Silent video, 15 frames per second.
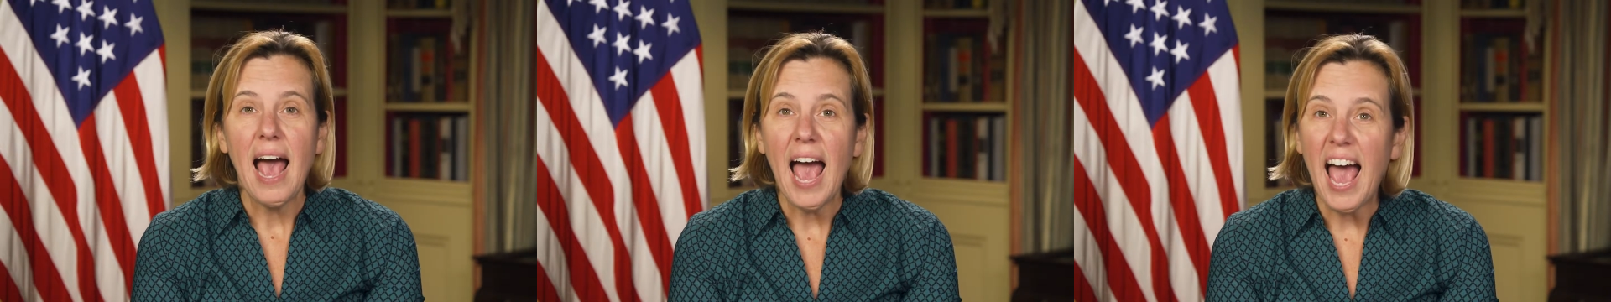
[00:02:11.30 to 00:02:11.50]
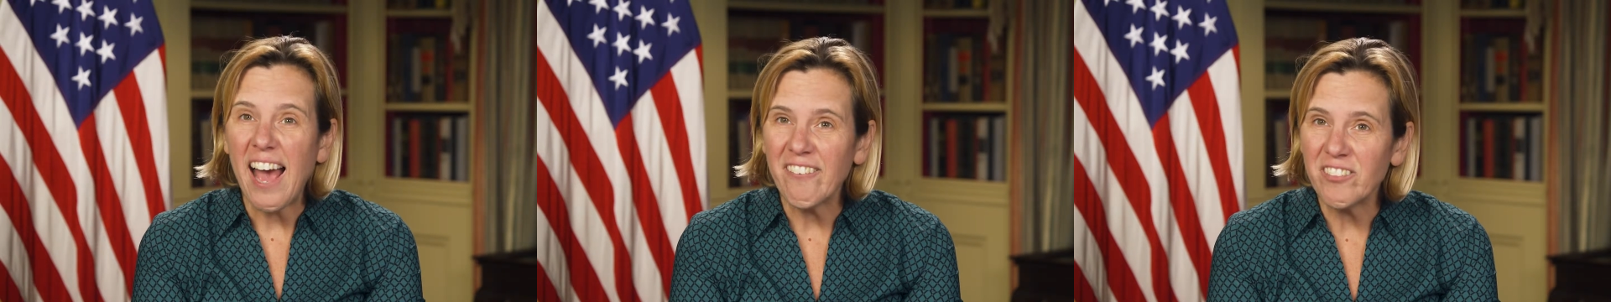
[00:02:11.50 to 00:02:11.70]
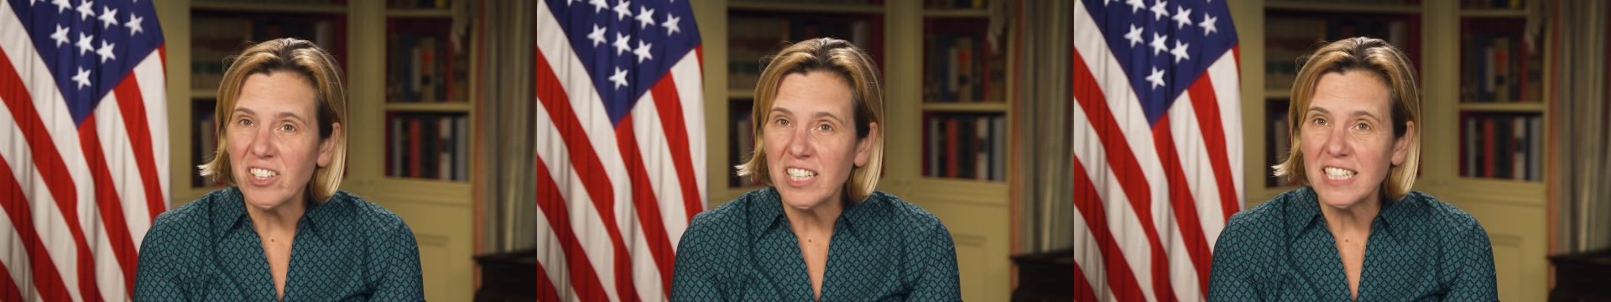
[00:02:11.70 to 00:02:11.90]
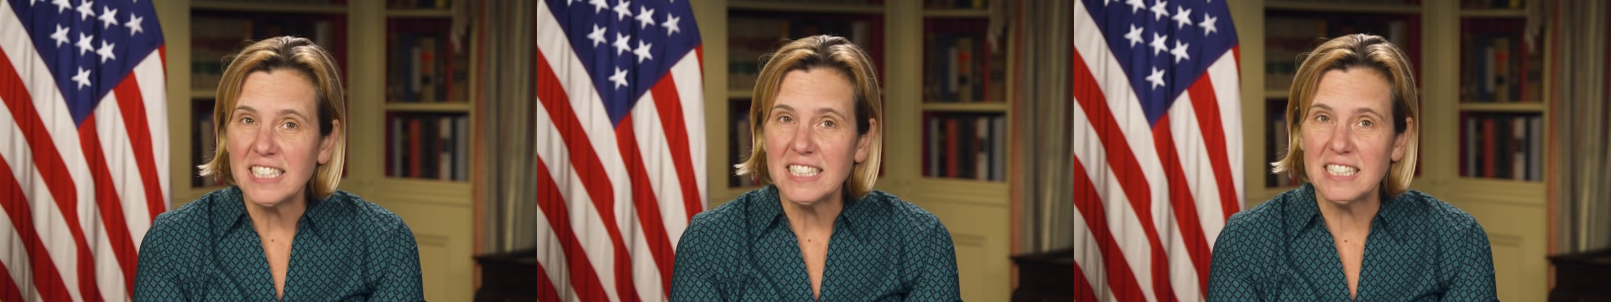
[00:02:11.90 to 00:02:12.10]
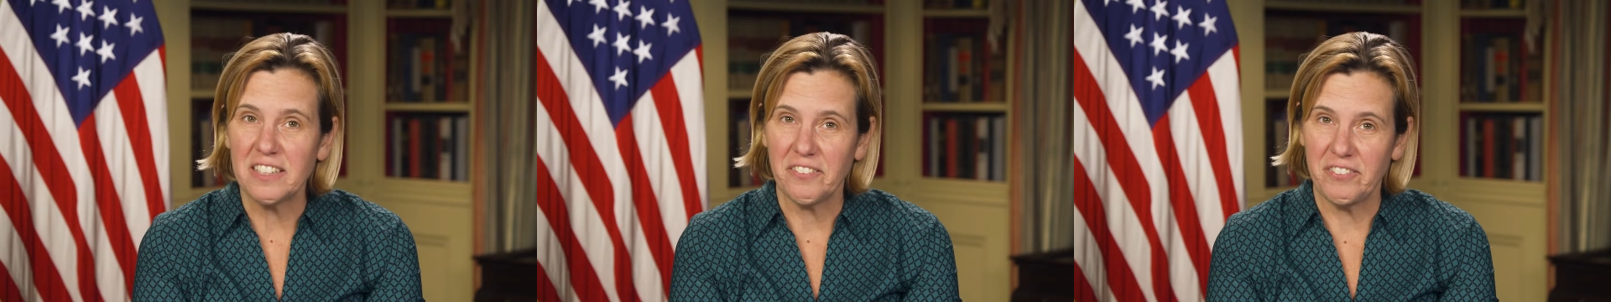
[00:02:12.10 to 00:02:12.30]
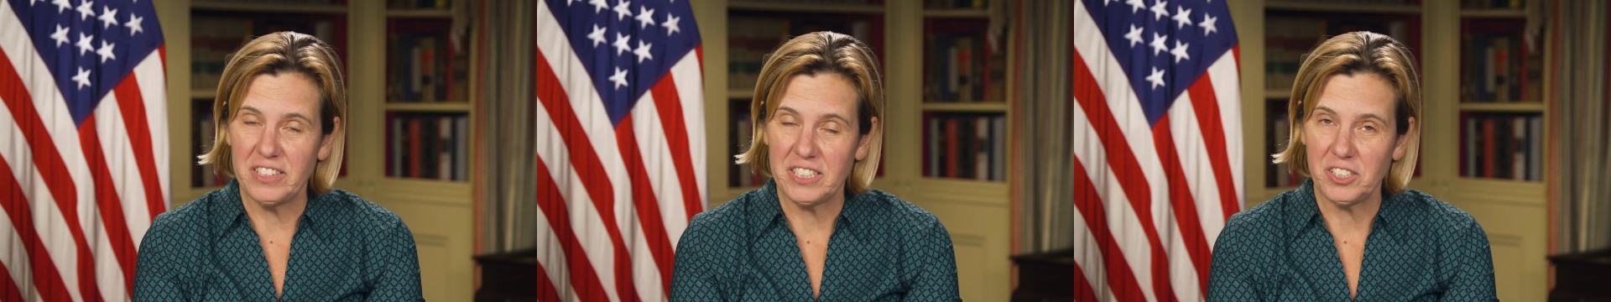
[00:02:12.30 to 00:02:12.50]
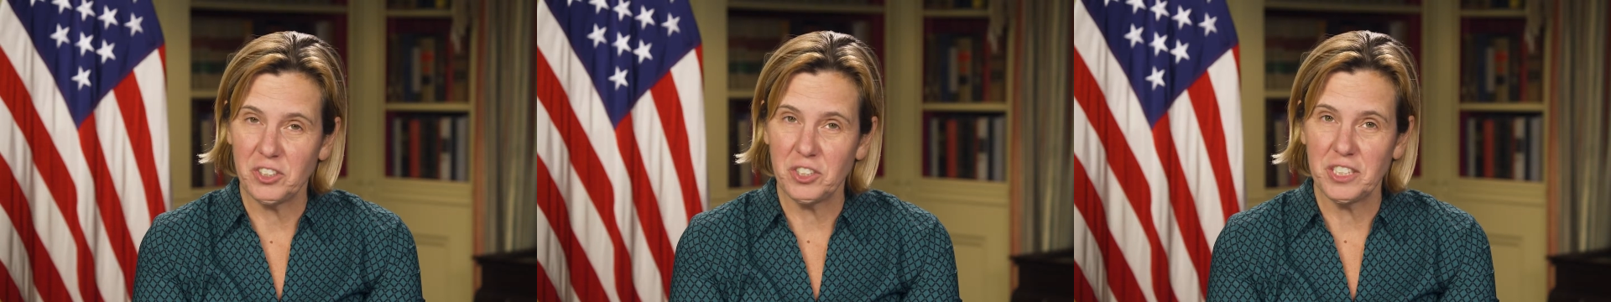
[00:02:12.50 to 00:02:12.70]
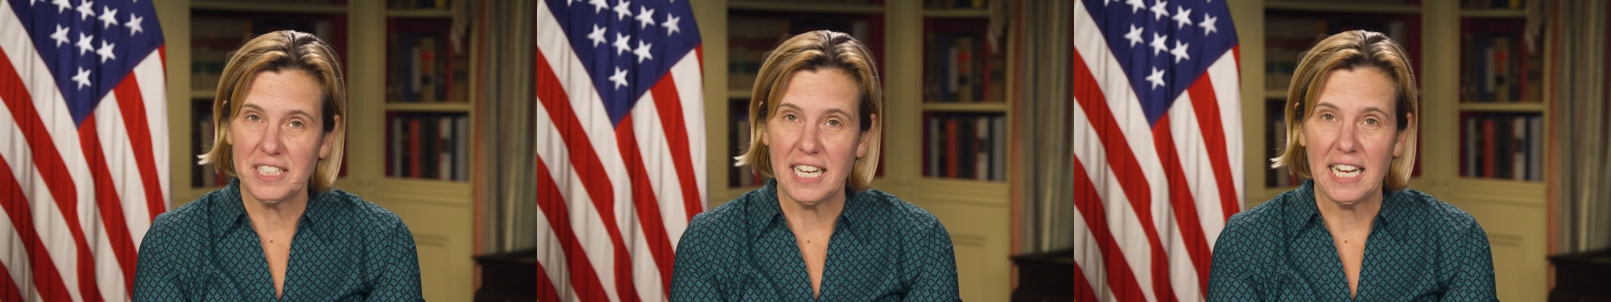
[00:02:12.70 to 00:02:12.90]
Africa is the physical
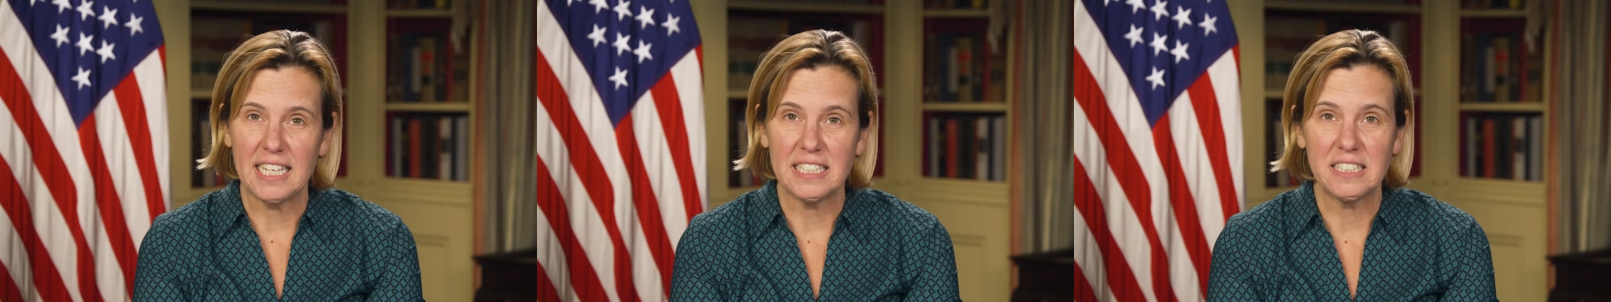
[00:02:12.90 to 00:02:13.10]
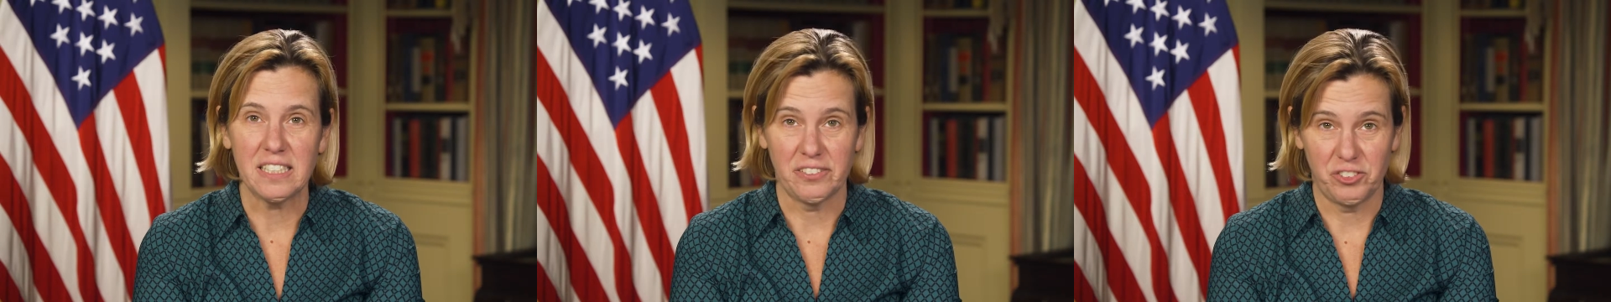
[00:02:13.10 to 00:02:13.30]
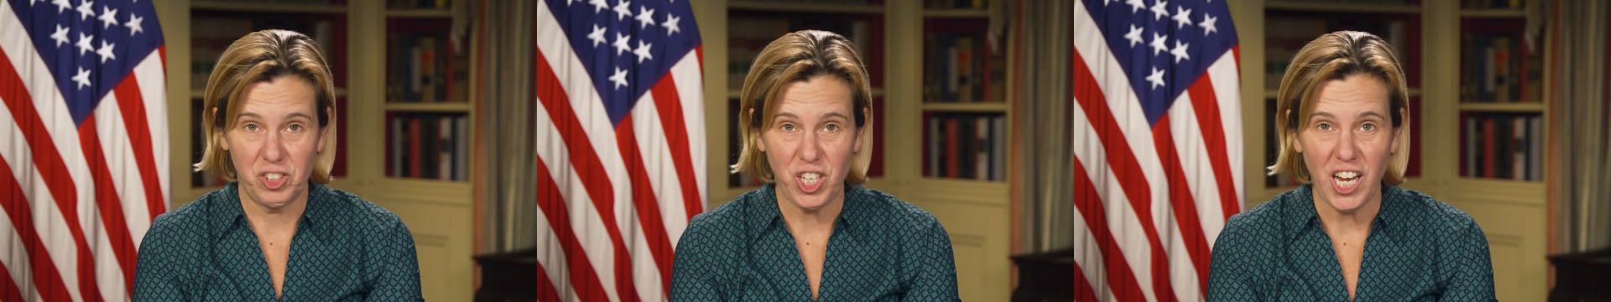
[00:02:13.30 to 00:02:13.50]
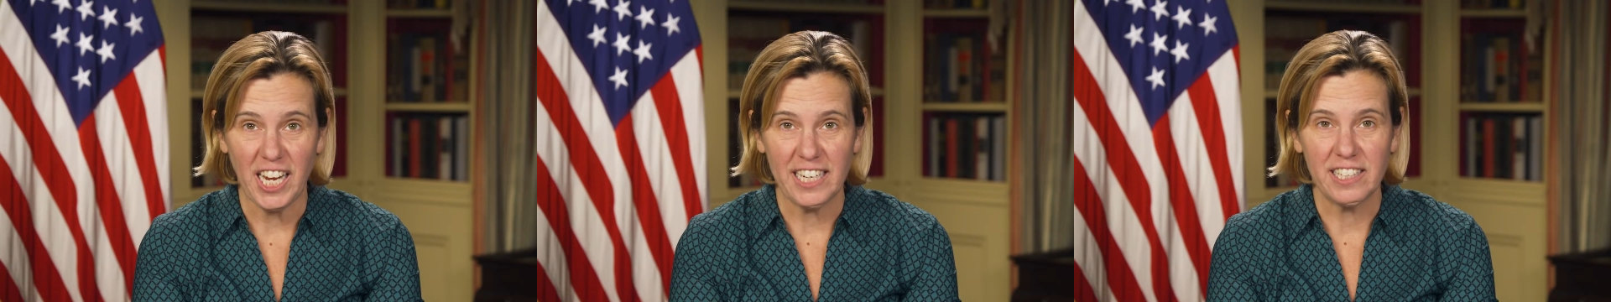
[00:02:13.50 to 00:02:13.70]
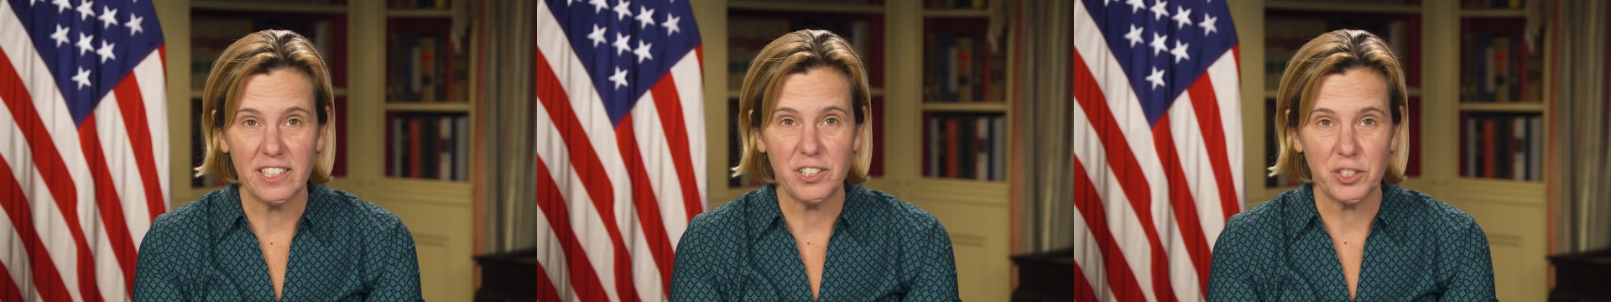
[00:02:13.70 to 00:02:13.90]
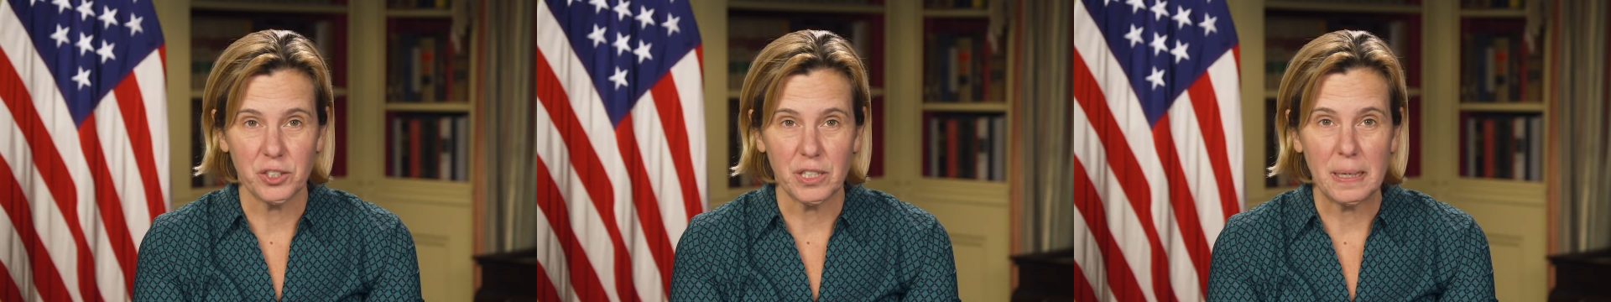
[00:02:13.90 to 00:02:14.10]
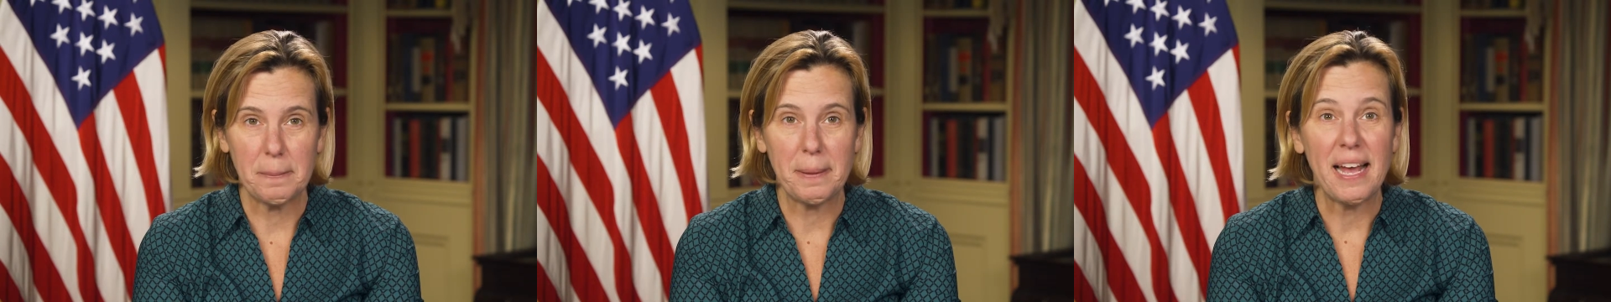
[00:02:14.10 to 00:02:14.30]
size of China, Europe,